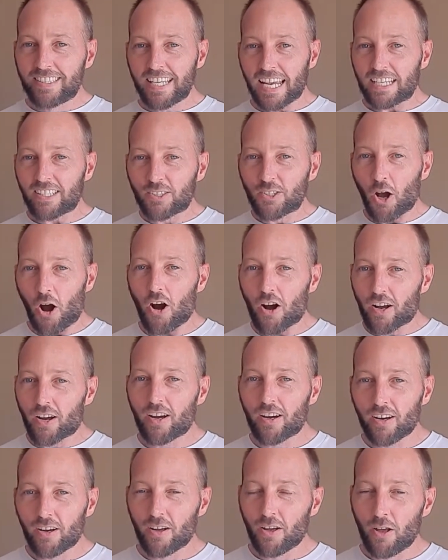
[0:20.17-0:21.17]

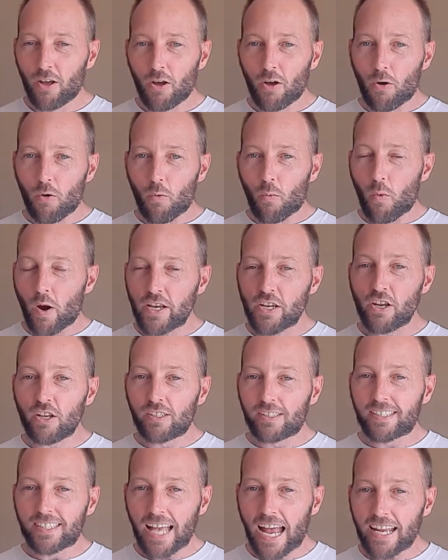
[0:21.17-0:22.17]
TikTok. When
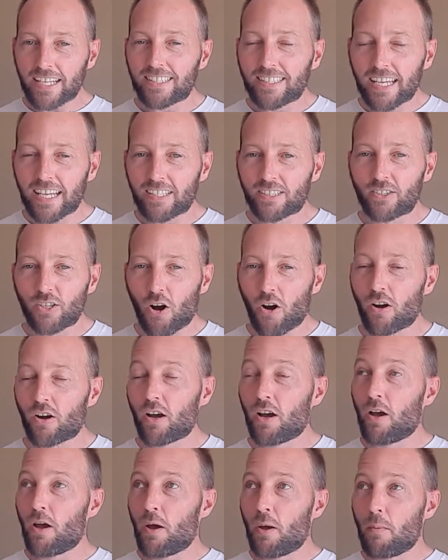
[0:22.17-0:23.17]
you say
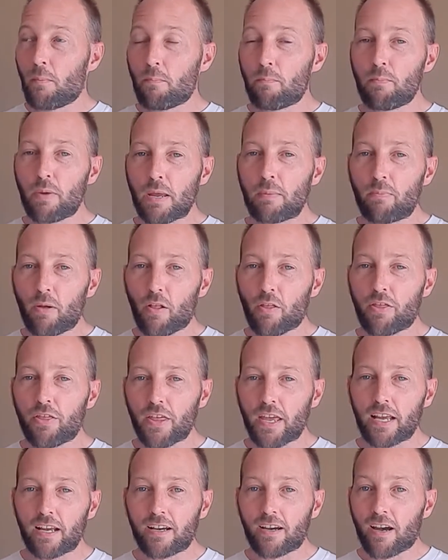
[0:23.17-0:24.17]
TikTok, people
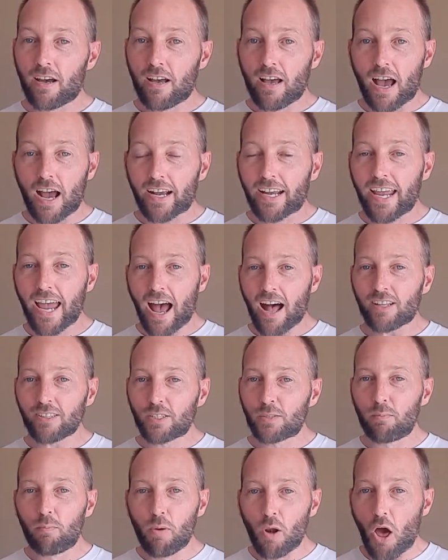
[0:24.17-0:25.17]
think
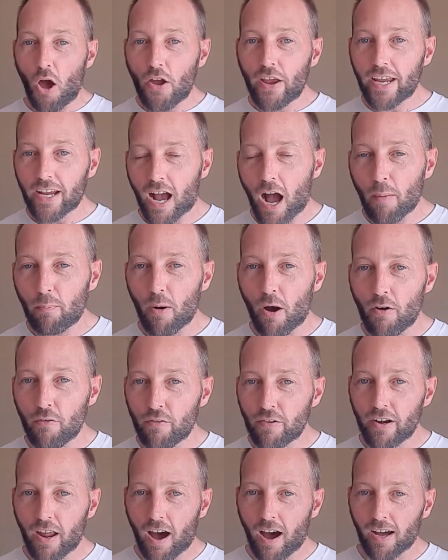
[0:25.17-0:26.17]
accounts blowing up
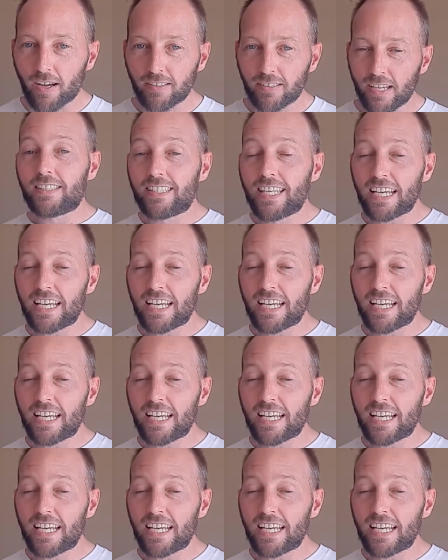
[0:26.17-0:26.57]
overnight.